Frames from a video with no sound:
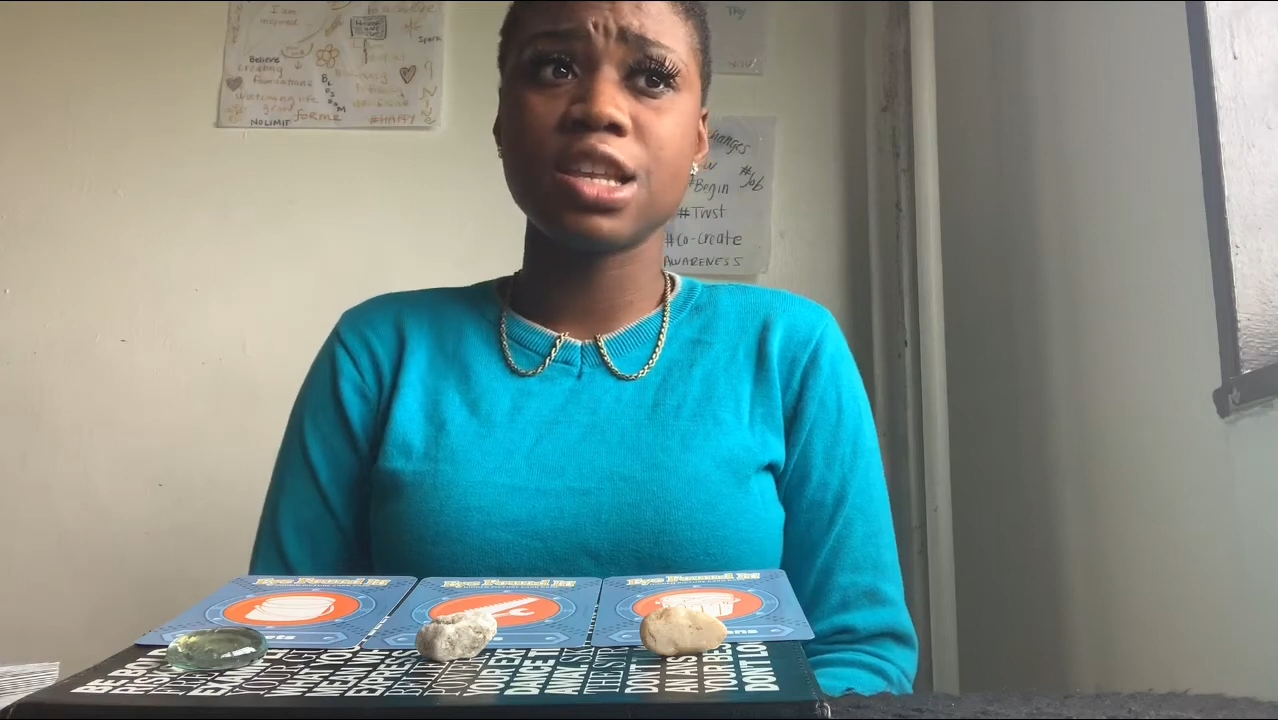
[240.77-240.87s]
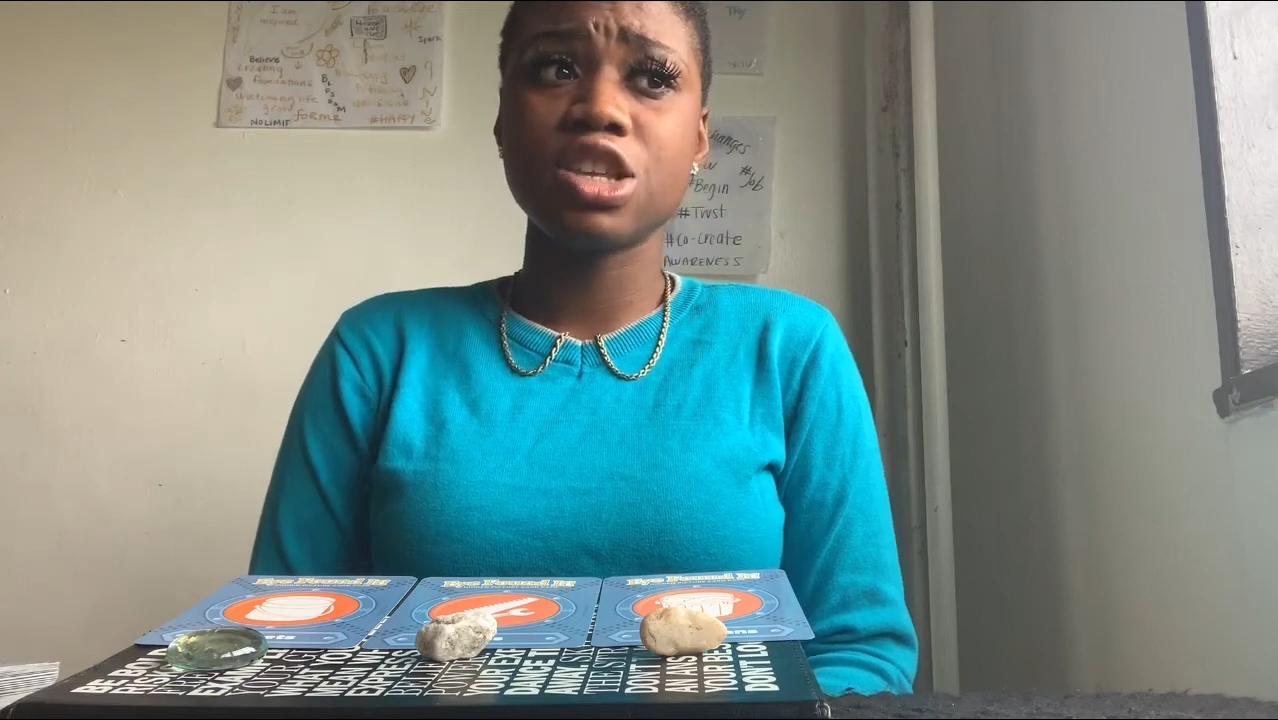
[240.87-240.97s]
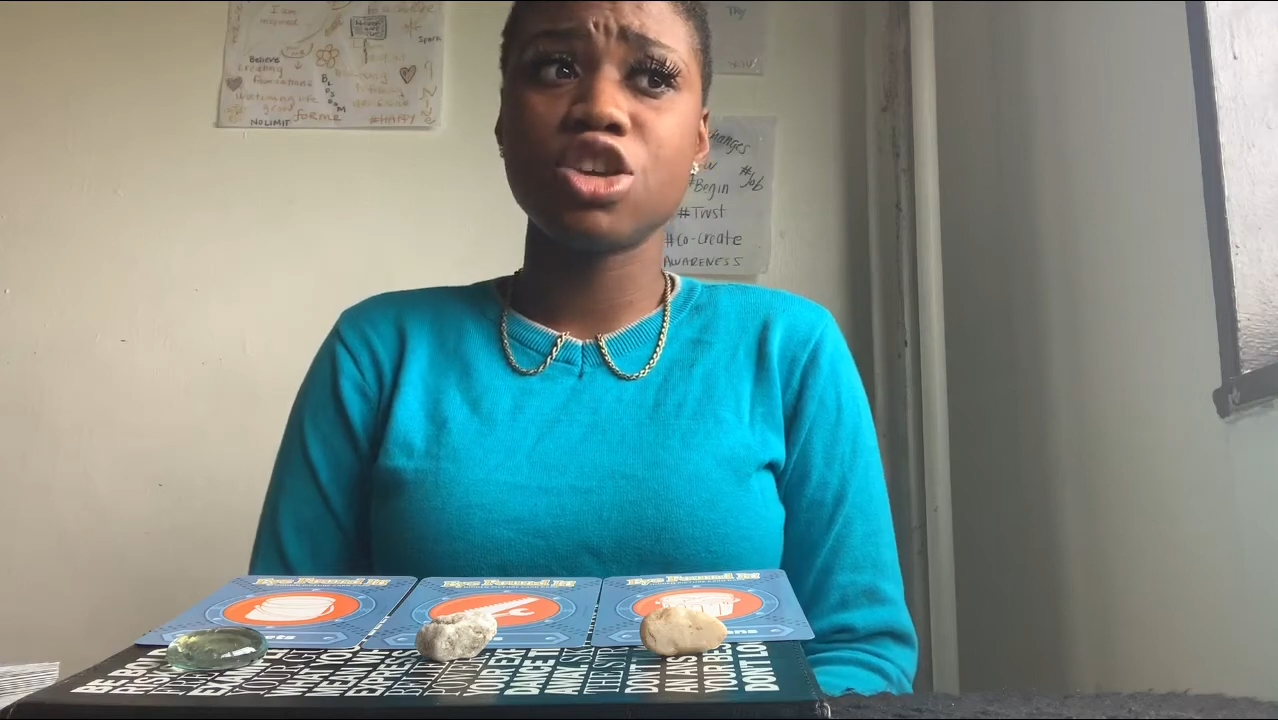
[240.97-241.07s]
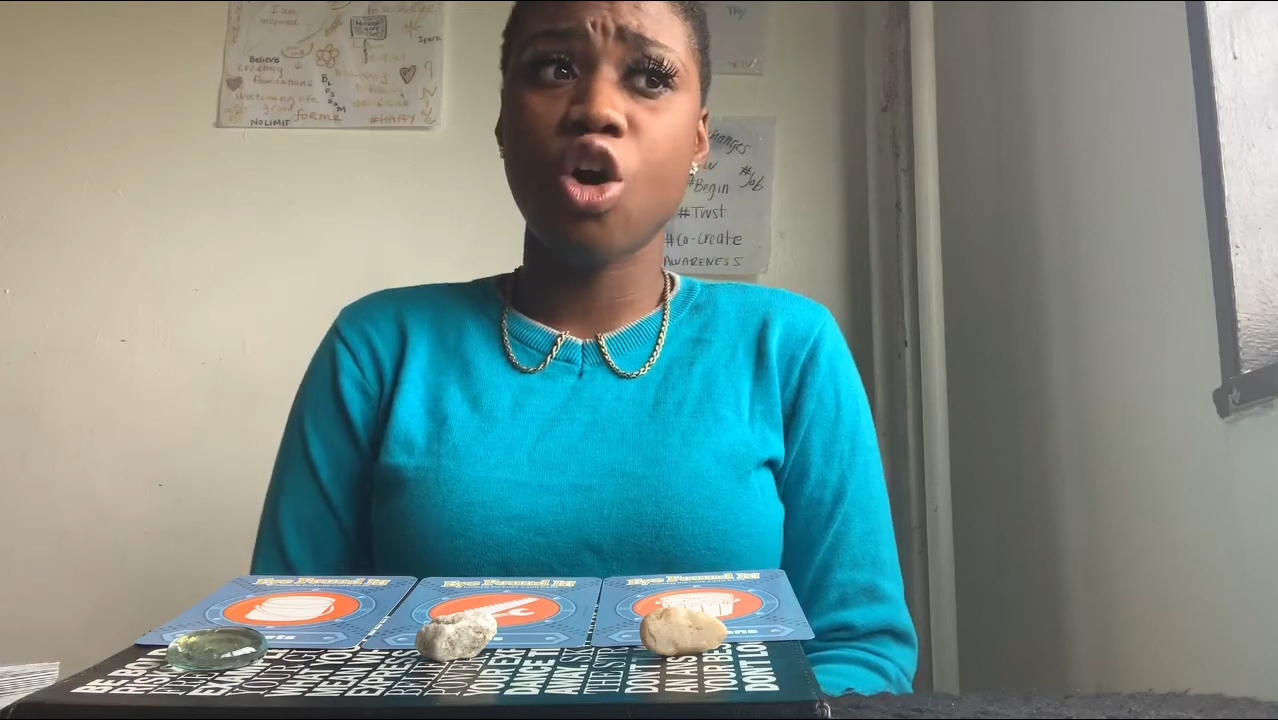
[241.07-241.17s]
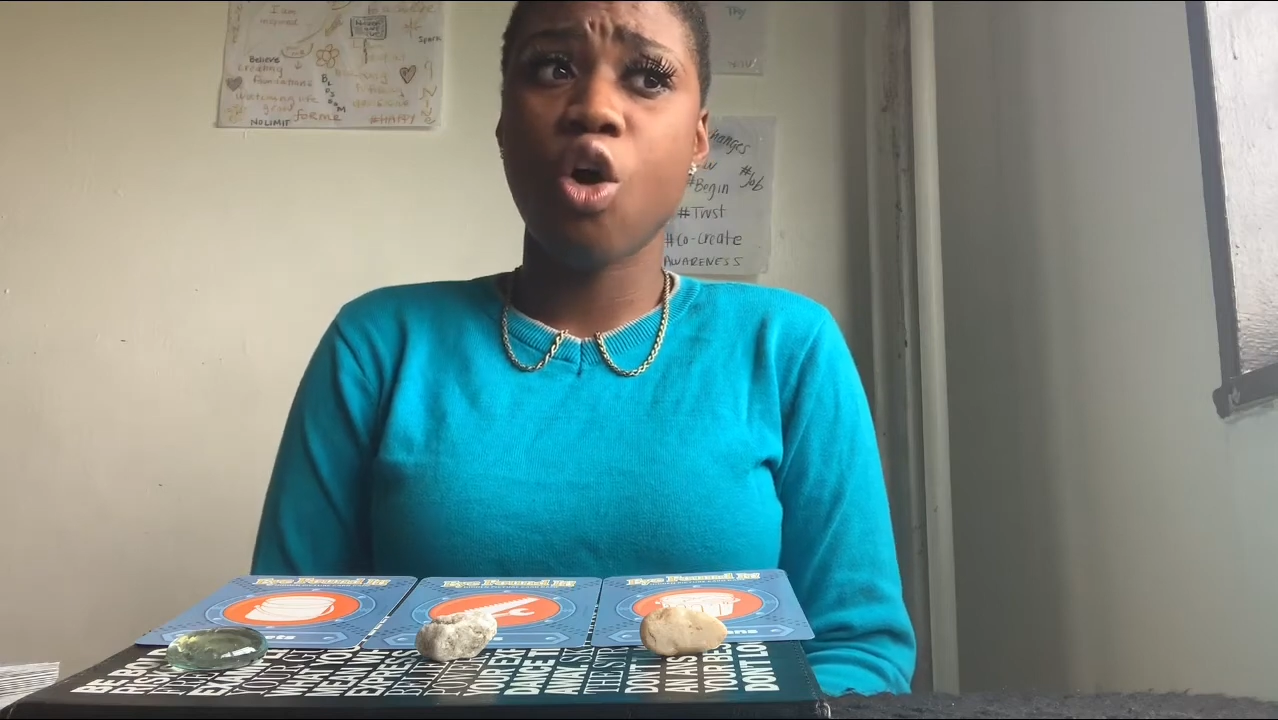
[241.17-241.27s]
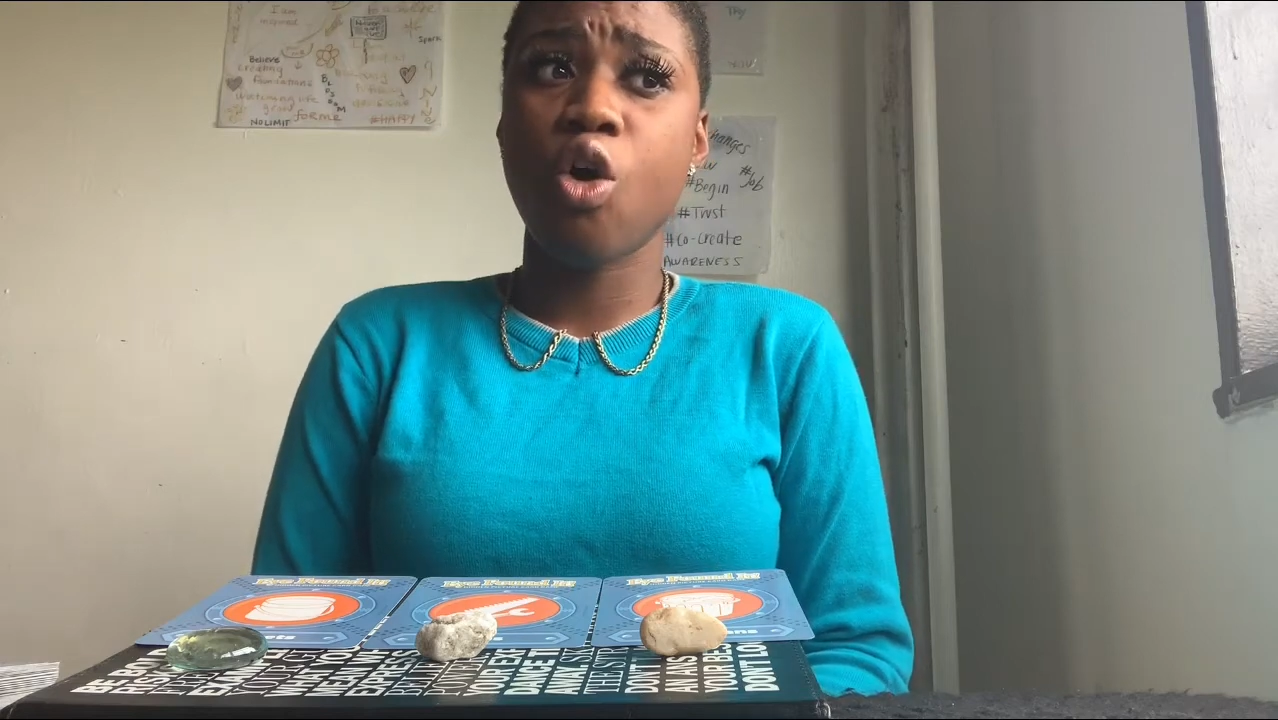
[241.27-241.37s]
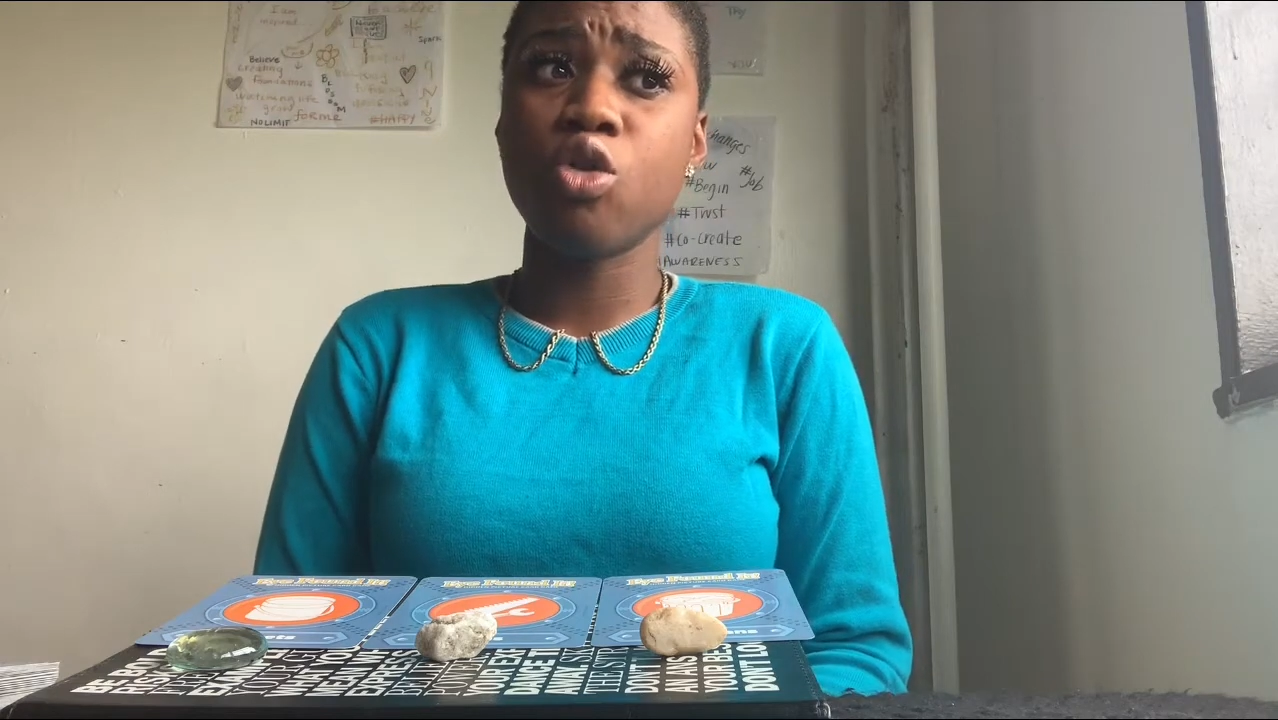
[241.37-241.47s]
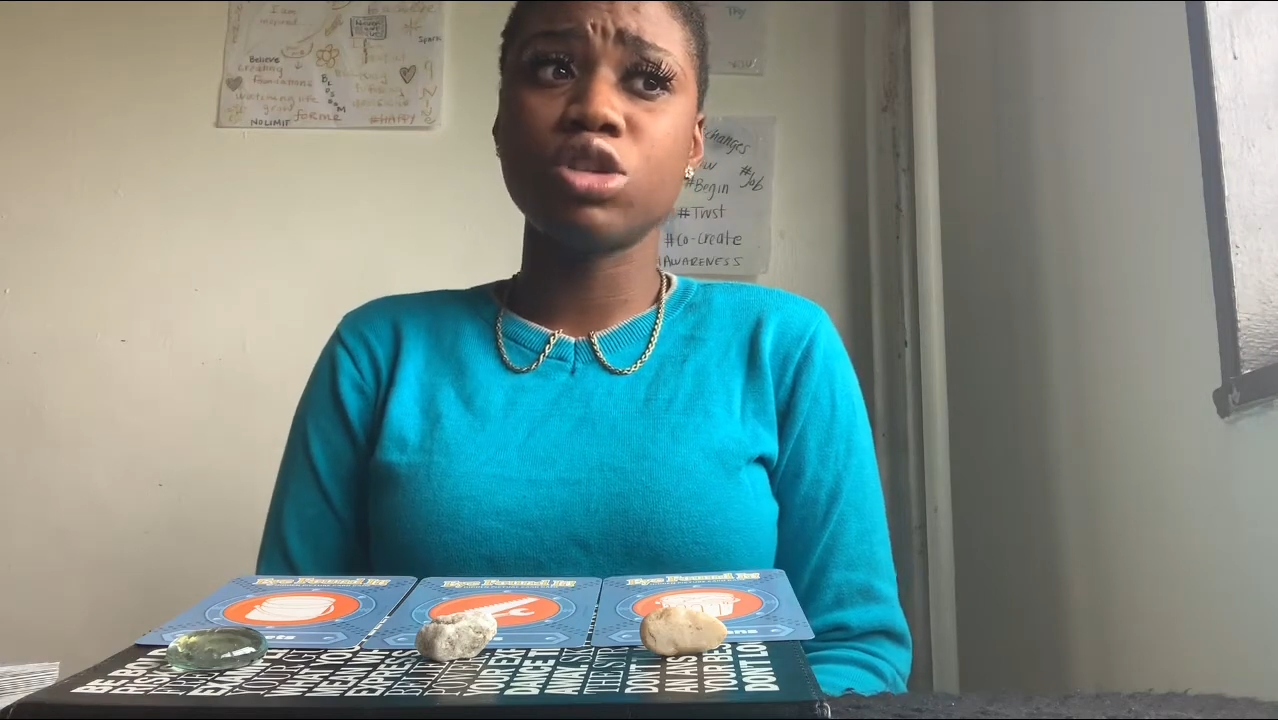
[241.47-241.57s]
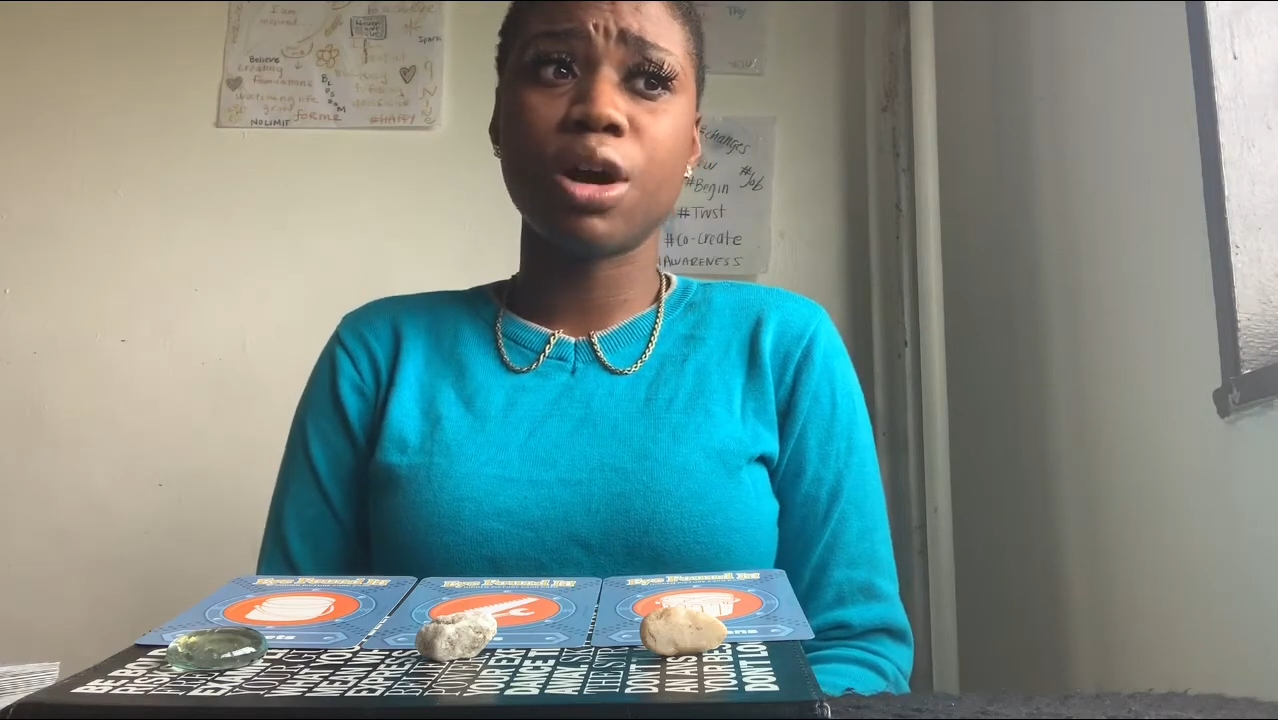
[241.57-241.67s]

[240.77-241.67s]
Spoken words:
your own